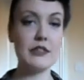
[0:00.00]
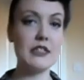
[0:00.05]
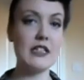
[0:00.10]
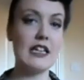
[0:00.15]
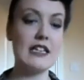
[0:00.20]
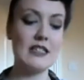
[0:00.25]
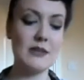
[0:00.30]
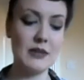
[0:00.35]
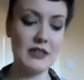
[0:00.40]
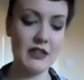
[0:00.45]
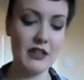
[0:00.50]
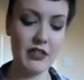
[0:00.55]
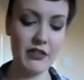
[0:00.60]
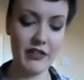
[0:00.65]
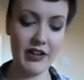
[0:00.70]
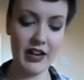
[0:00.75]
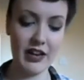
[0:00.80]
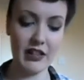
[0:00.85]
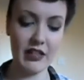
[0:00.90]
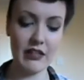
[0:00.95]
So that's with the
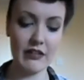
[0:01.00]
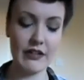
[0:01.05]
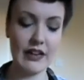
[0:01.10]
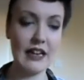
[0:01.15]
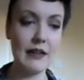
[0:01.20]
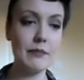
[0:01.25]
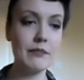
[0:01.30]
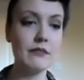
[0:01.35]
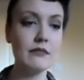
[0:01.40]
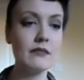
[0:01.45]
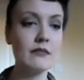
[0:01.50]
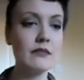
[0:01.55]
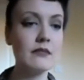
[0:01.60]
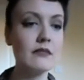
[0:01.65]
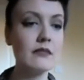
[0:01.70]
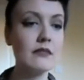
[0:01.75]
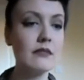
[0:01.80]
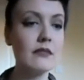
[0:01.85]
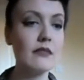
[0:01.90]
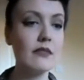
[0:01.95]
303.
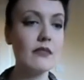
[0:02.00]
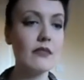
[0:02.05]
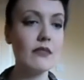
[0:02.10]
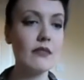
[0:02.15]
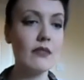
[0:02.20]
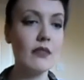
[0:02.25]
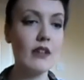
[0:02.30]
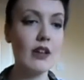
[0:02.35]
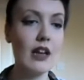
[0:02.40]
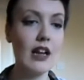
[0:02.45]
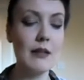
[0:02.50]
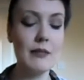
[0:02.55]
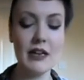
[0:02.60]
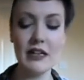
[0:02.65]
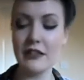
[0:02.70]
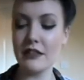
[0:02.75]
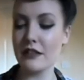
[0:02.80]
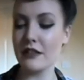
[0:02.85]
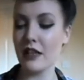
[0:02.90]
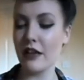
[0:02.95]
I
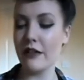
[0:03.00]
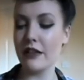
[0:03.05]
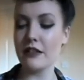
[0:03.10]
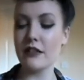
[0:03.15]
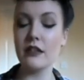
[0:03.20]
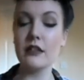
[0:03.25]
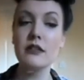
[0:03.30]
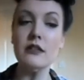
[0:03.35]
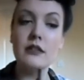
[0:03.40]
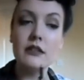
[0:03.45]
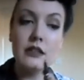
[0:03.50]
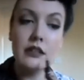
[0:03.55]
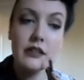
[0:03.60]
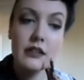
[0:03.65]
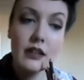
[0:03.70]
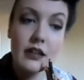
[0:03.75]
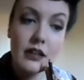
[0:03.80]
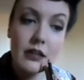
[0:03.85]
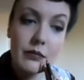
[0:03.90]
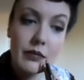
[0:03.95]
might just go into the
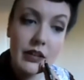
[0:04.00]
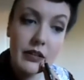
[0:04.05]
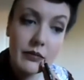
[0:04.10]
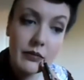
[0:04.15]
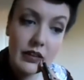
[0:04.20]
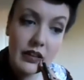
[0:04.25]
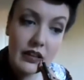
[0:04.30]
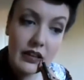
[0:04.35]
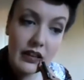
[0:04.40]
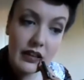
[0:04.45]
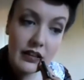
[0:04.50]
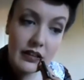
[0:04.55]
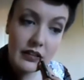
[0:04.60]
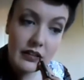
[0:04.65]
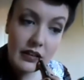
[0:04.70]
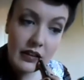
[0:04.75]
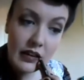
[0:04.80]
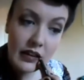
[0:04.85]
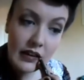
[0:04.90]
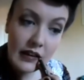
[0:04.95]
corners a little bit with
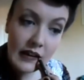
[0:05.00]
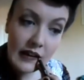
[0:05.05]
this.